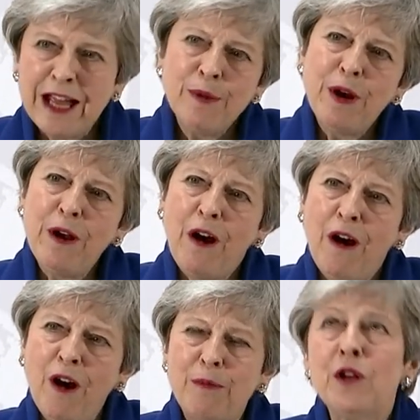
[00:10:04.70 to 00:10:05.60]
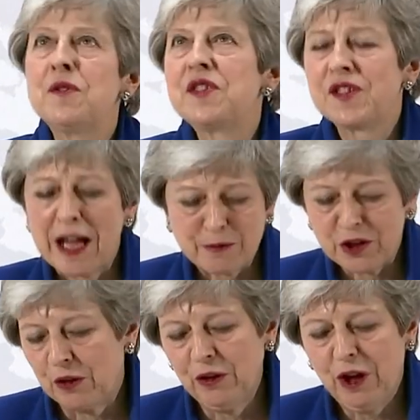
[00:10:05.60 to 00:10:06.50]
Labour are both
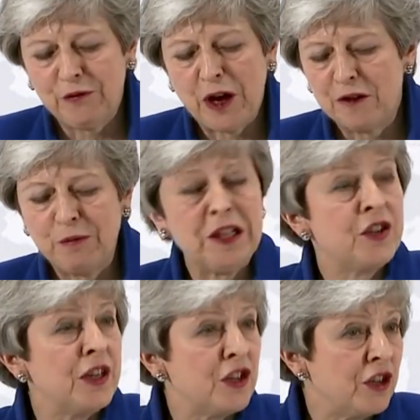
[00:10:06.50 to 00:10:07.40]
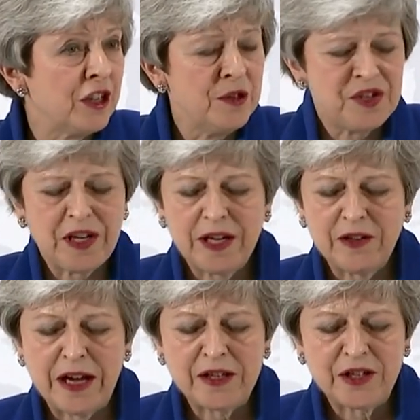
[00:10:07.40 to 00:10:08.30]
sceptical of our ability to
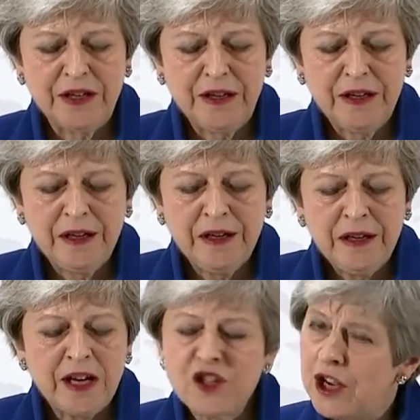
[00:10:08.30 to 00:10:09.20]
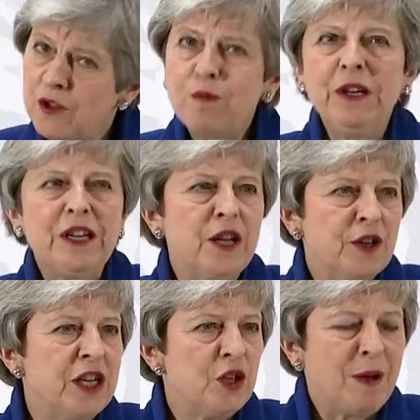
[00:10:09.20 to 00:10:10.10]
negotiate that and don't
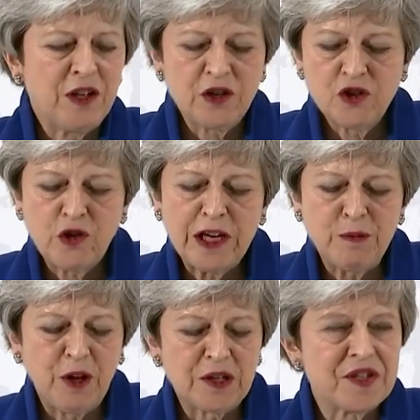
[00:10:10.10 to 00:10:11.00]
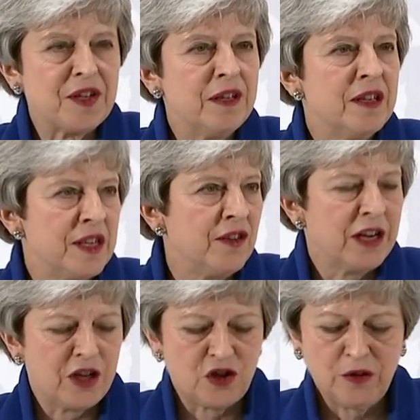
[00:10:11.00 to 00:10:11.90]
believe an independent trade policy is
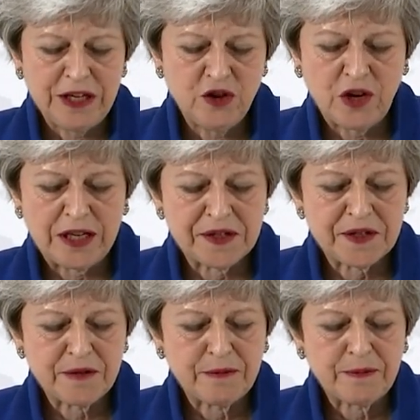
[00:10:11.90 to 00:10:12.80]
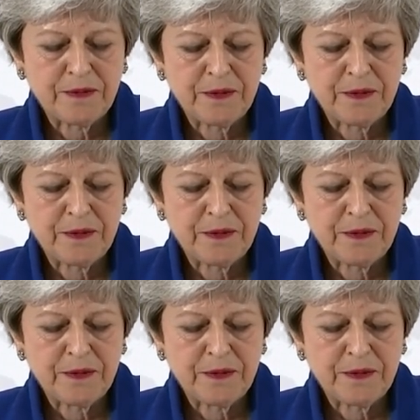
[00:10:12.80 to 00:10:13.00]
in the national interest.